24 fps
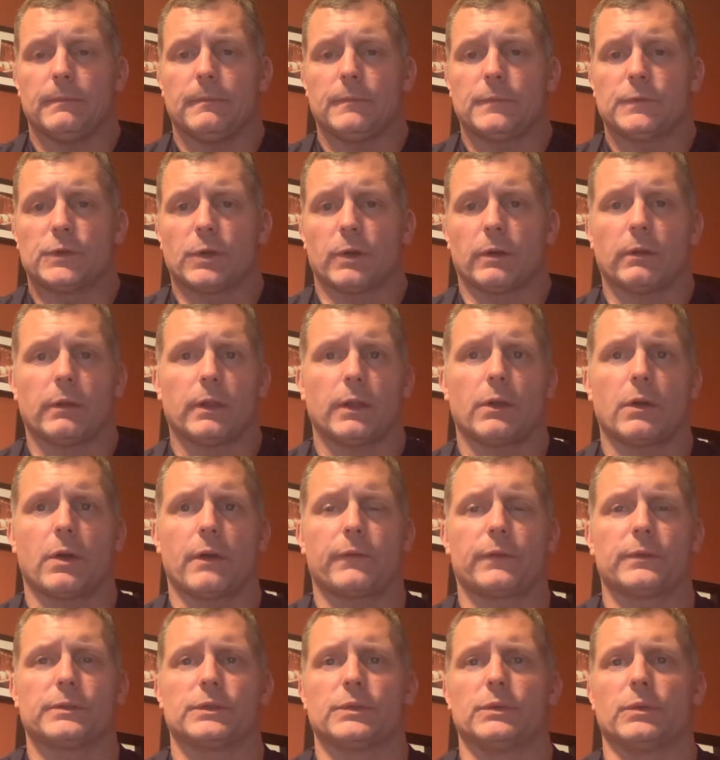journaling
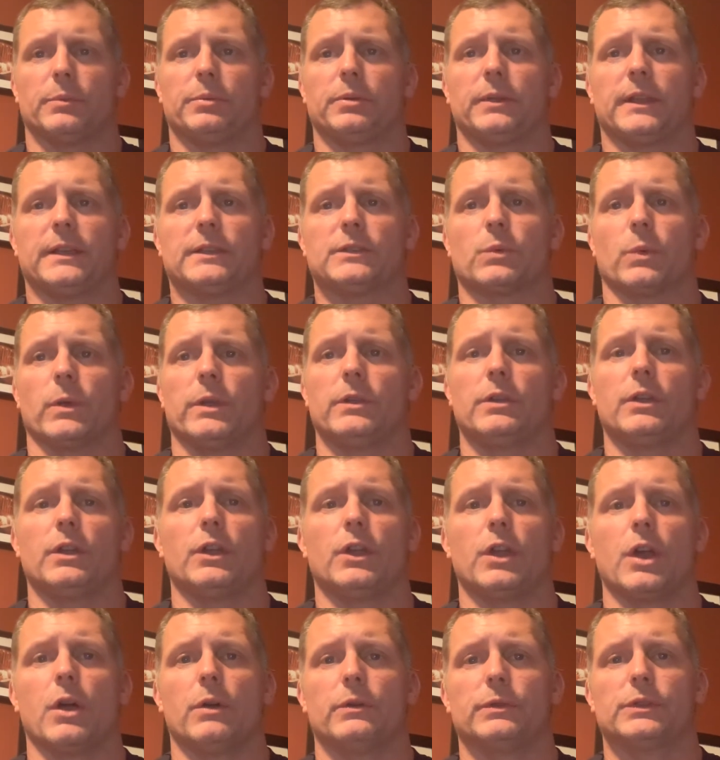offers you a place where you can
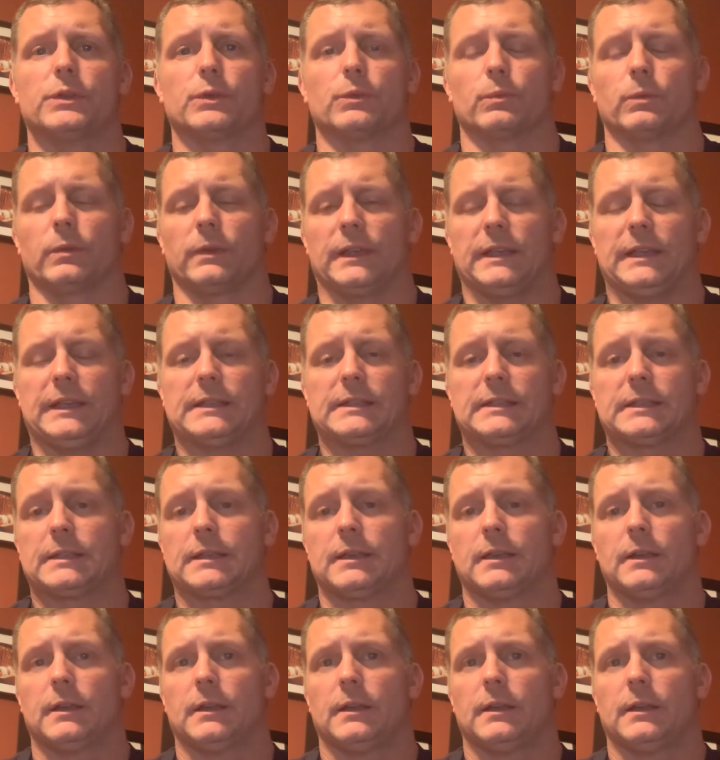go to release